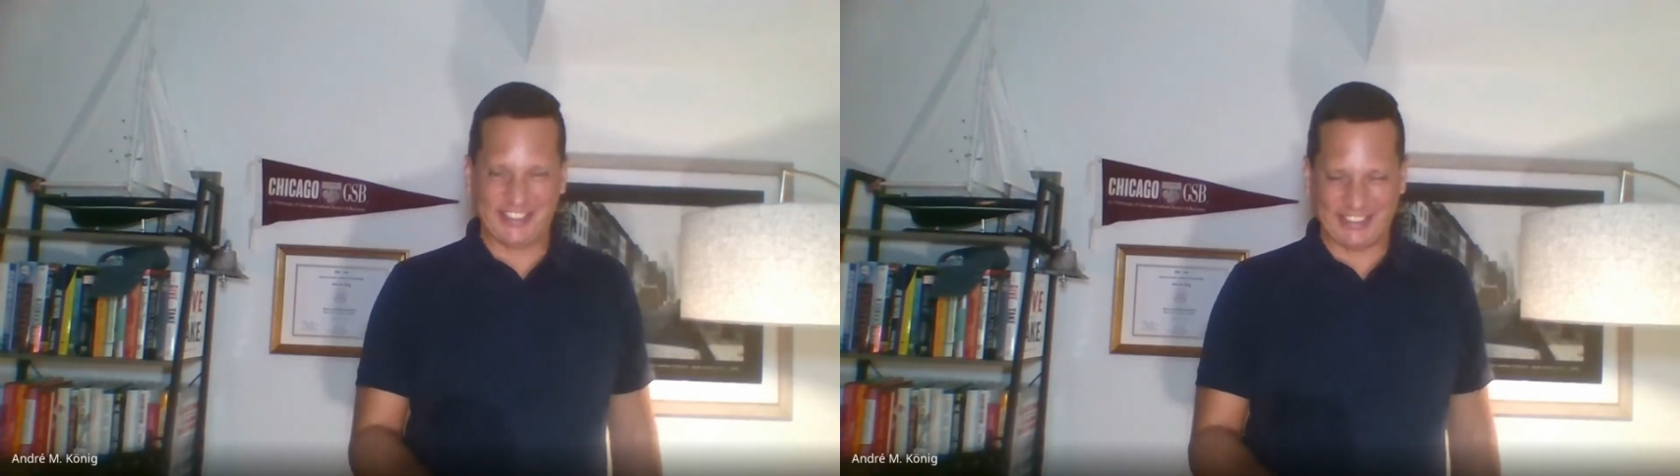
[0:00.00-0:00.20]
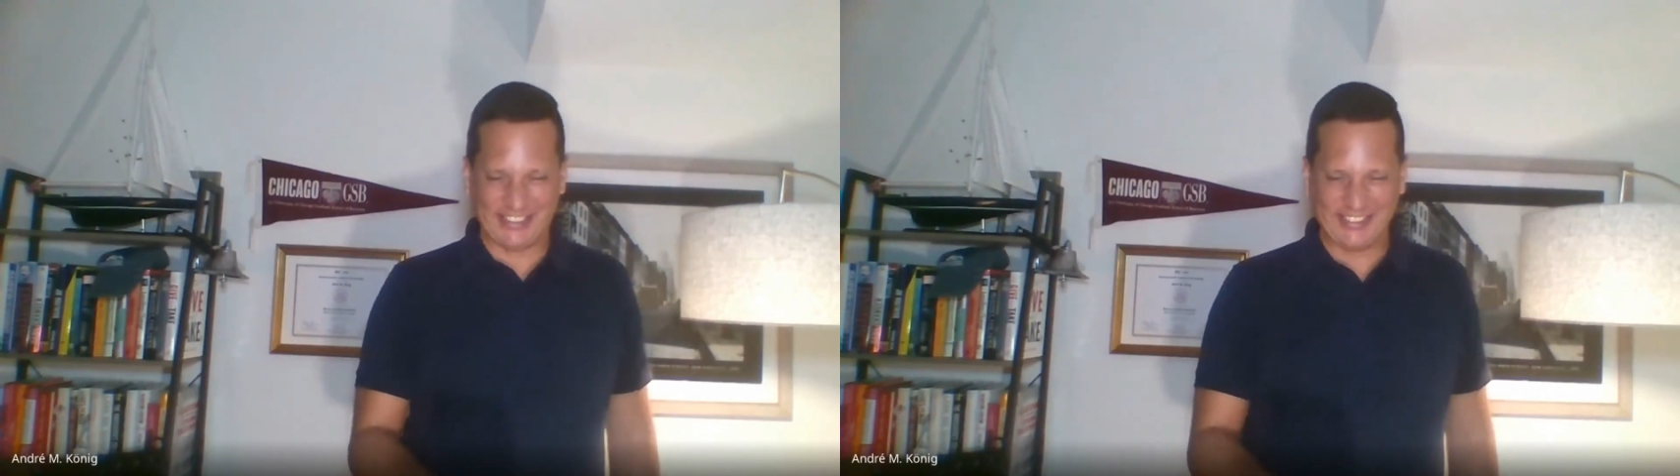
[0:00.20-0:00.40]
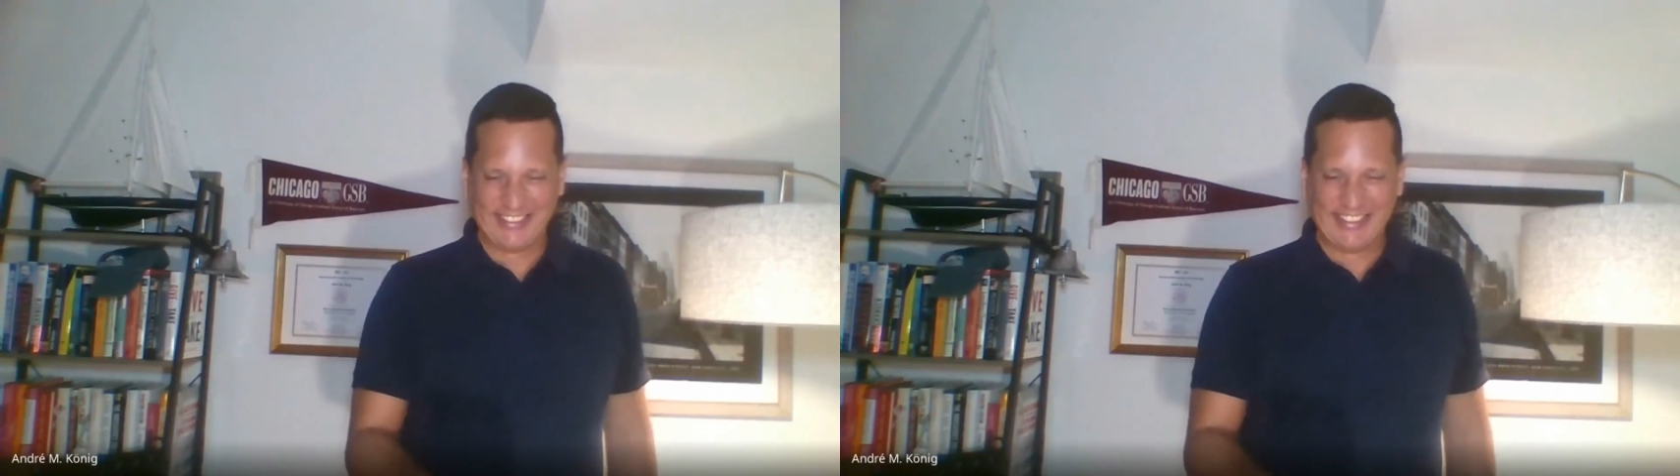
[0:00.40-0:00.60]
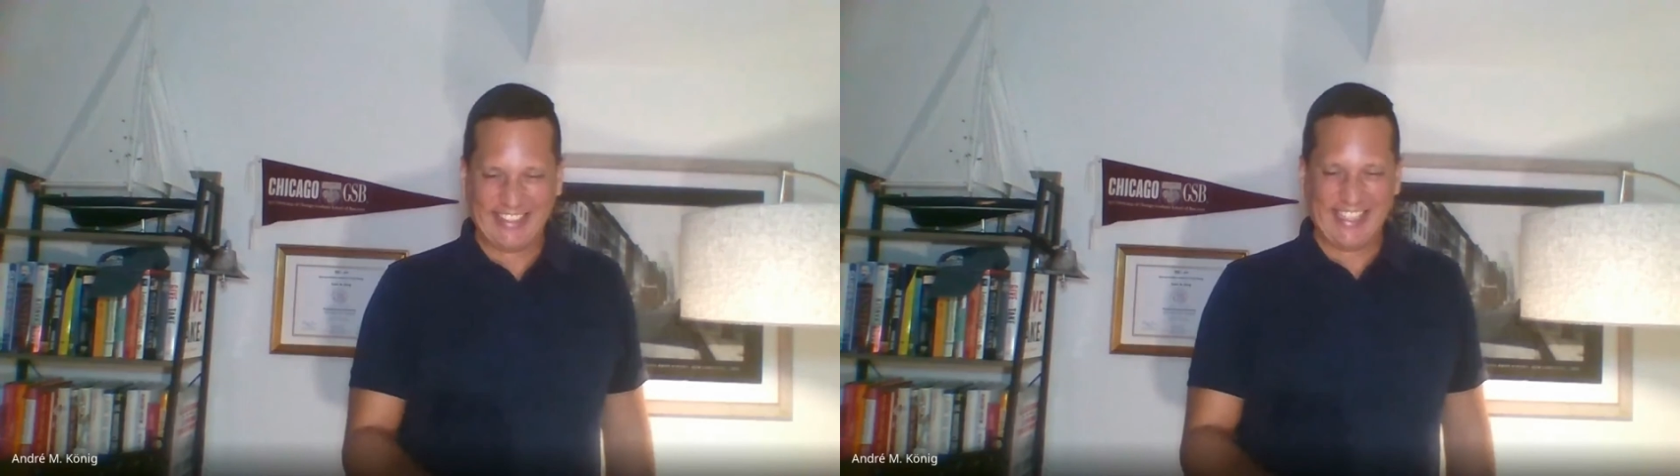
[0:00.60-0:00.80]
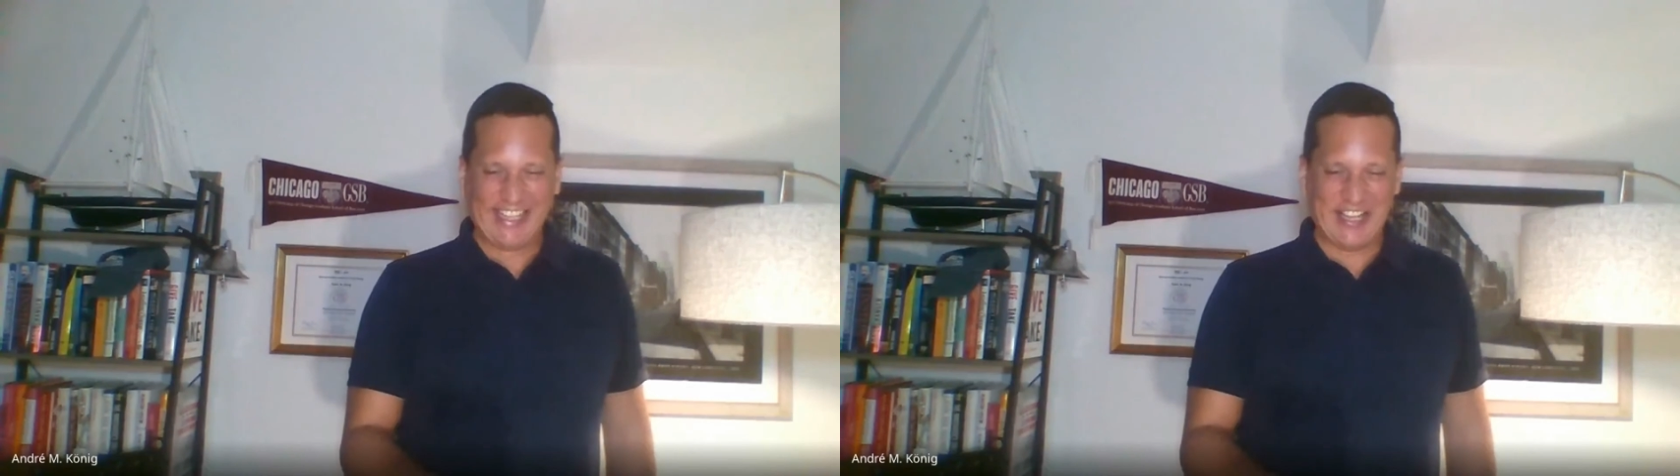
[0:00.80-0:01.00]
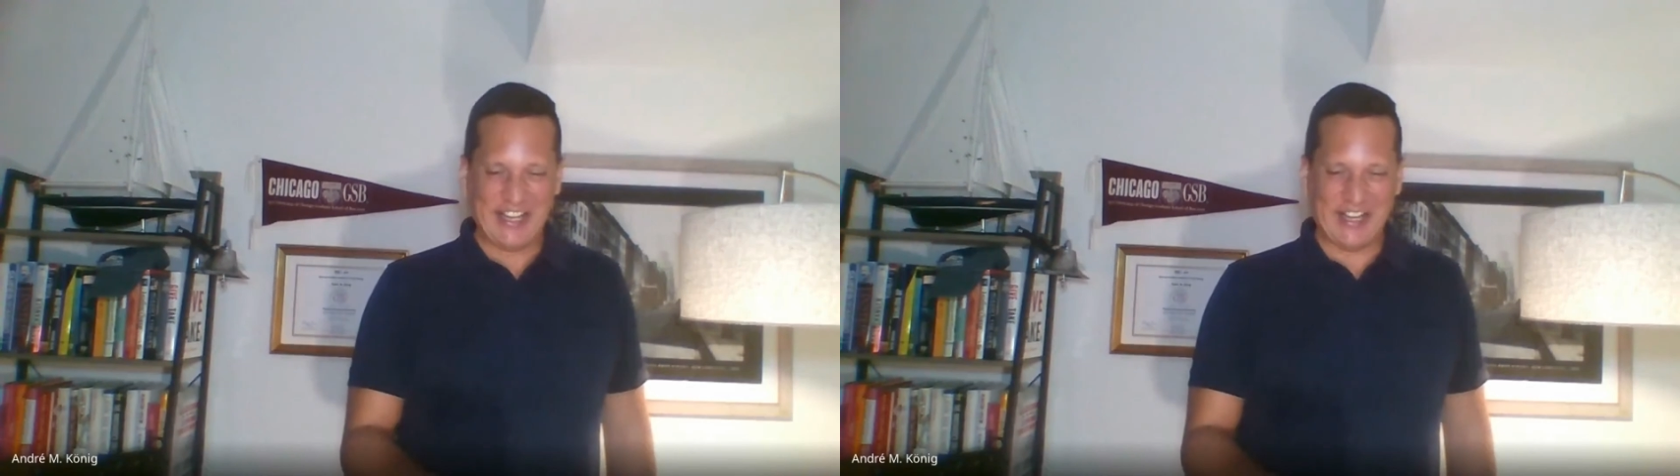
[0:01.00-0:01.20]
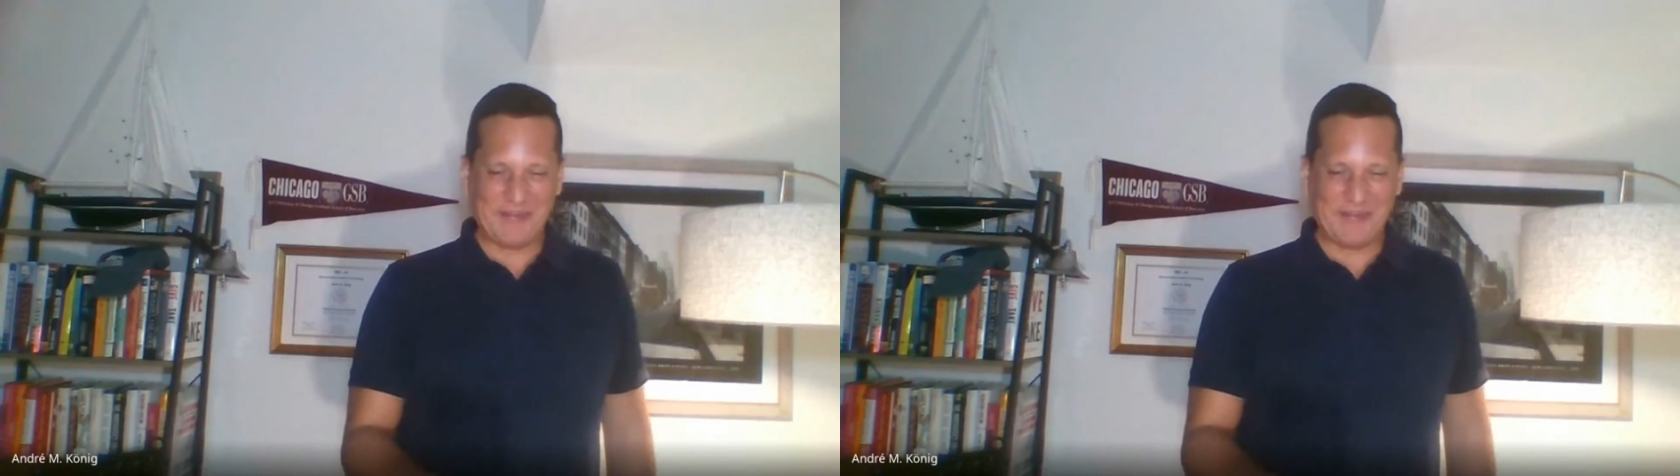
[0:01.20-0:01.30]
show. Your